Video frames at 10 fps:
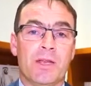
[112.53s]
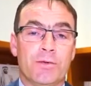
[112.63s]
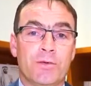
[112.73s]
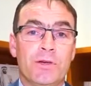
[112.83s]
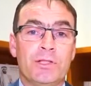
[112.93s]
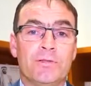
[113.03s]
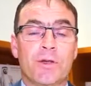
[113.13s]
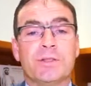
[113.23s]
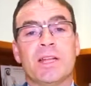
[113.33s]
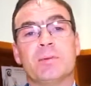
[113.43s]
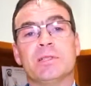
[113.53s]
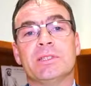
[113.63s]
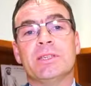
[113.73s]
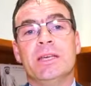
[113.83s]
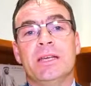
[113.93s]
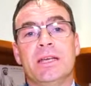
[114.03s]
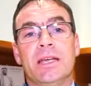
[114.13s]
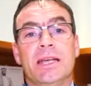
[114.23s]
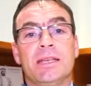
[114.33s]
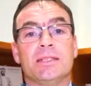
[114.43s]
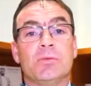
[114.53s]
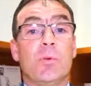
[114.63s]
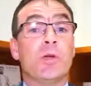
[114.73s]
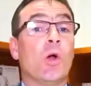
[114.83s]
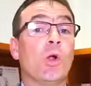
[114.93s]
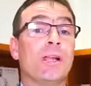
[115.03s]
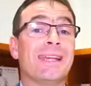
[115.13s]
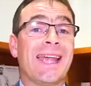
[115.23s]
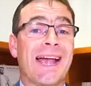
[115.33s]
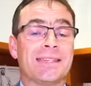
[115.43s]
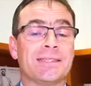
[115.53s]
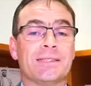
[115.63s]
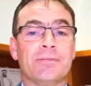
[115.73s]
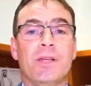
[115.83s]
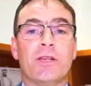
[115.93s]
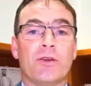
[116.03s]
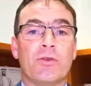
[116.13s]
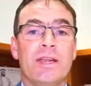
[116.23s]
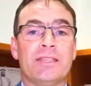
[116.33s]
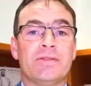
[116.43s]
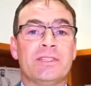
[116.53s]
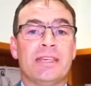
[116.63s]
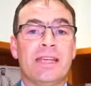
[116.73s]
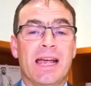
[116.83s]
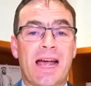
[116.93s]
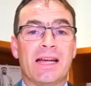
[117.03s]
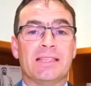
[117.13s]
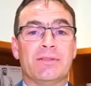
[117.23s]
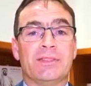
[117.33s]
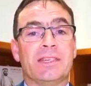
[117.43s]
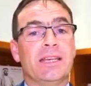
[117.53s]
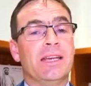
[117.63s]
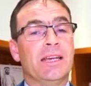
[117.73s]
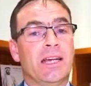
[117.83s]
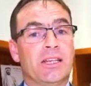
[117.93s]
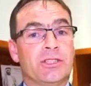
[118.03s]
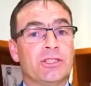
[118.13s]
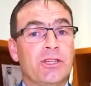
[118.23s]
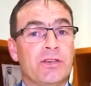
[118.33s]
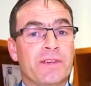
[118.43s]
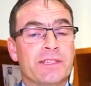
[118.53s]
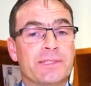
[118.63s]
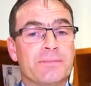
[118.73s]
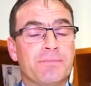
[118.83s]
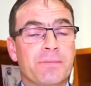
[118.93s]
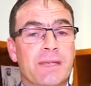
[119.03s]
The first of those elements is what we call CAS, creativity, activity and service.